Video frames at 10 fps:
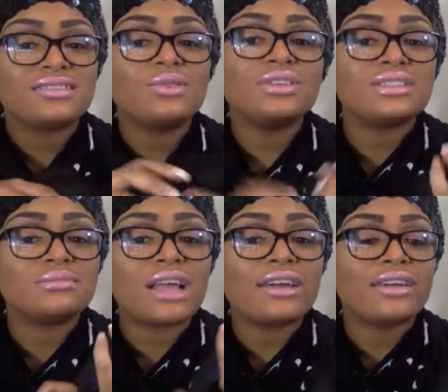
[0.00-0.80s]
doing
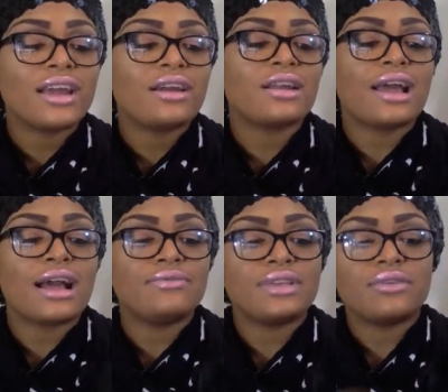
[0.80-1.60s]
some lighter hair. Like,
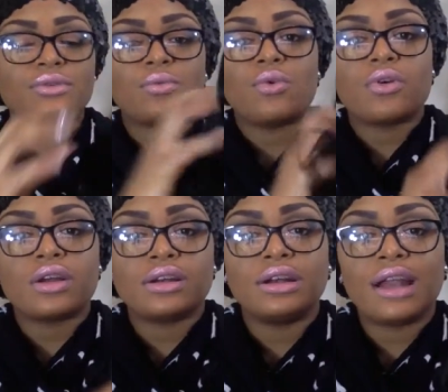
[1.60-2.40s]
I've never
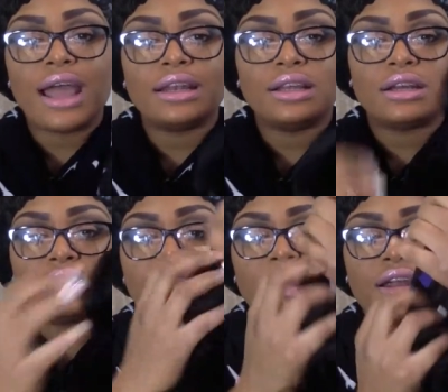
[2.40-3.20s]
worn lightly
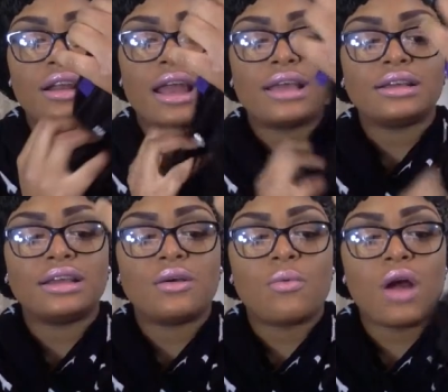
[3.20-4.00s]
colored hair, like,
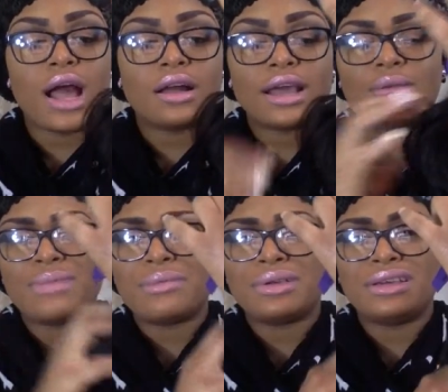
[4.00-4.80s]
in a while. Like,
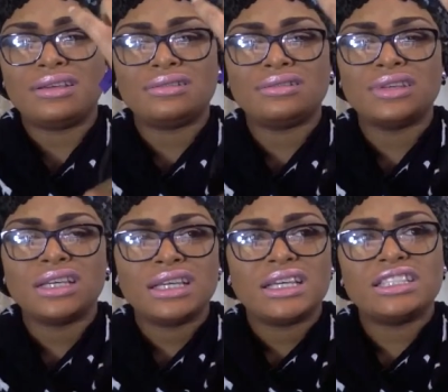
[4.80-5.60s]
maybe
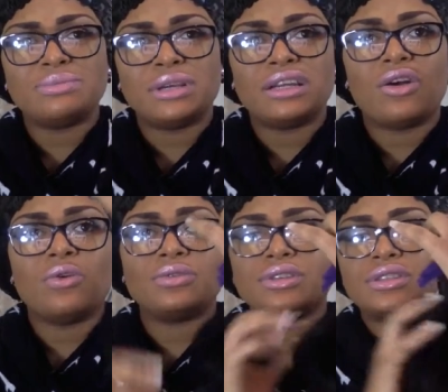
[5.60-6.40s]
it's been
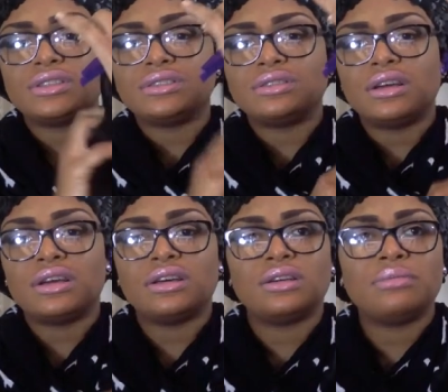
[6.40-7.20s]
over,
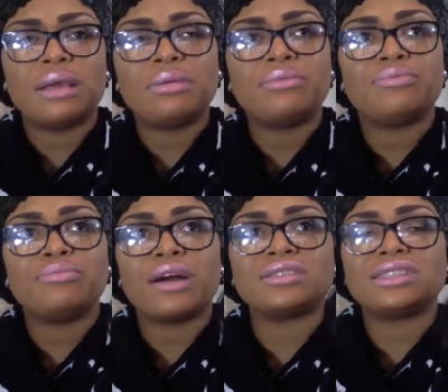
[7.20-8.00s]
maybe
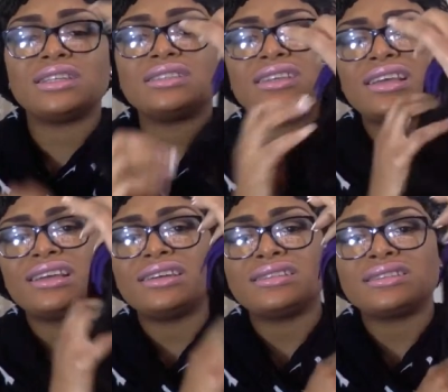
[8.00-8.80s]
about six
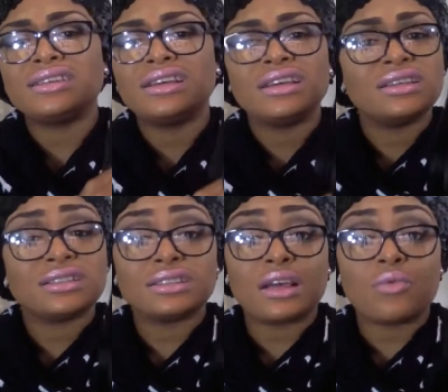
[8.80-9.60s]
years
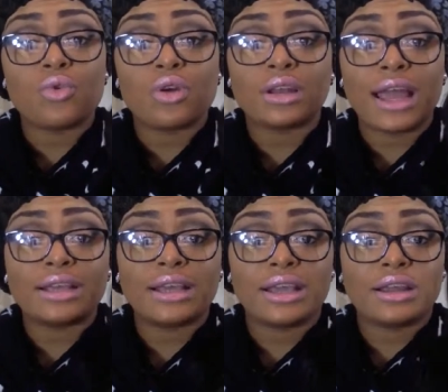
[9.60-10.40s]
since I've worn
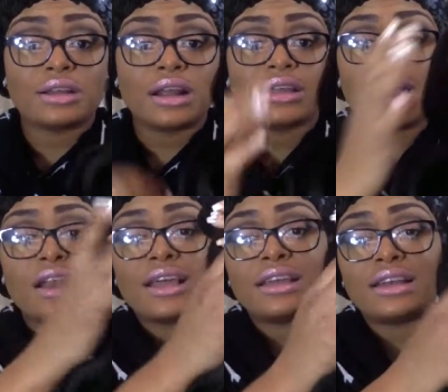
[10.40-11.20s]
light hair. Y'all,
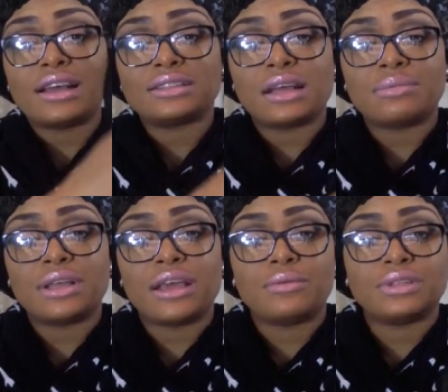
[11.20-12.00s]
I cannot stop
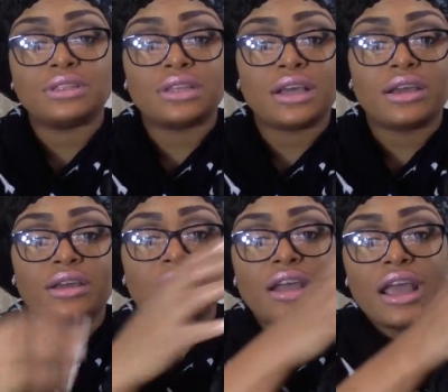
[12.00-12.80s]
playing with this
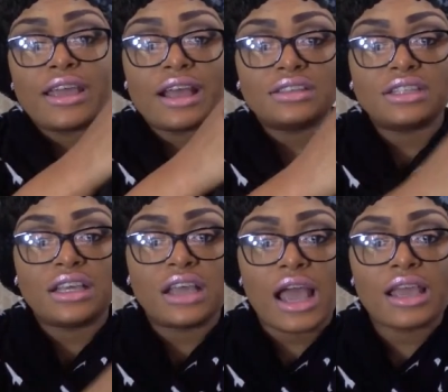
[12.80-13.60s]
hair. And y'all
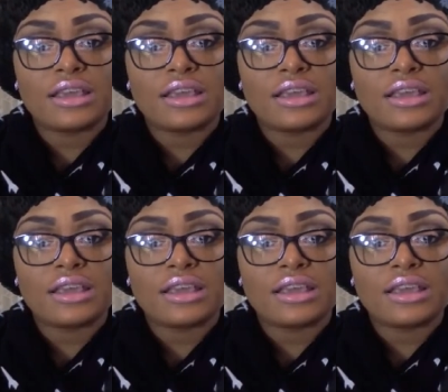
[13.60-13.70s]
see,